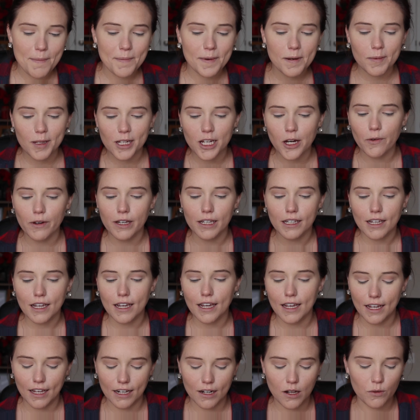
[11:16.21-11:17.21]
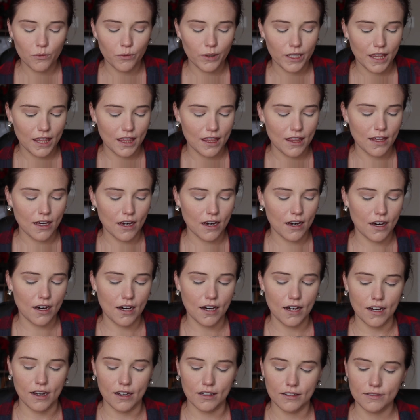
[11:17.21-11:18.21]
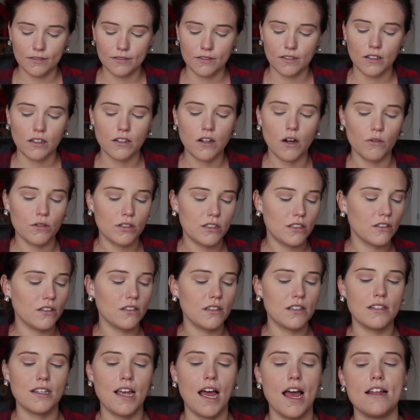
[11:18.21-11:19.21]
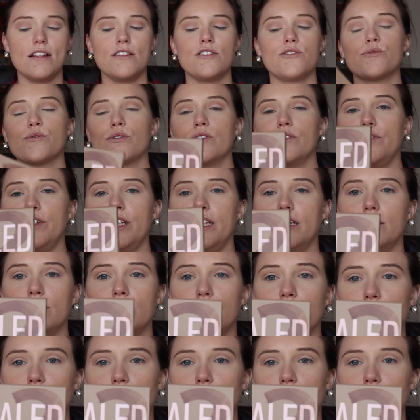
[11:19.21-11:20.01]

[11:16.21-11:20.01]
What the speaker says: I'm going to be going in with the Coastal Scents Revealed